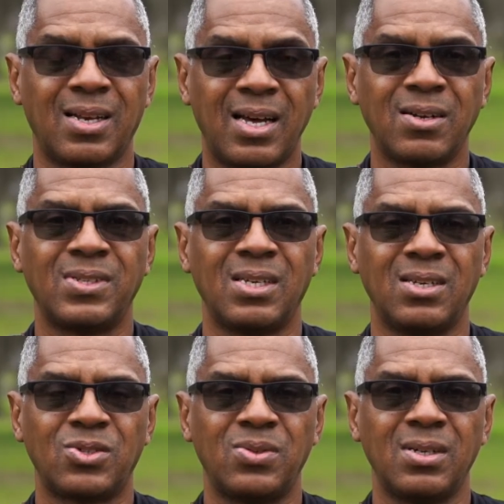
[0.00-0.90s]
a lot of the
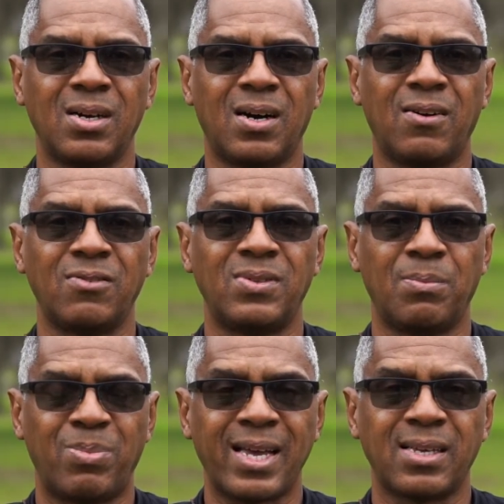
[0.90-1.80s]
history of the
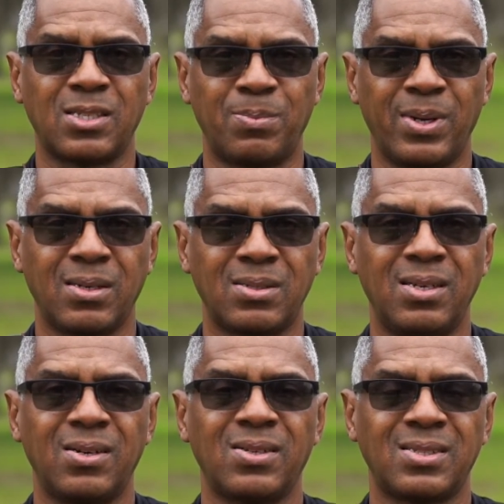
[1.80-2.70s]
Black experience
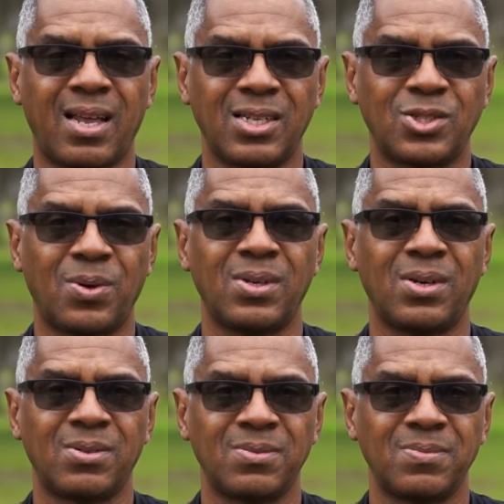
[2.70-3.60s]
here in San Antonio.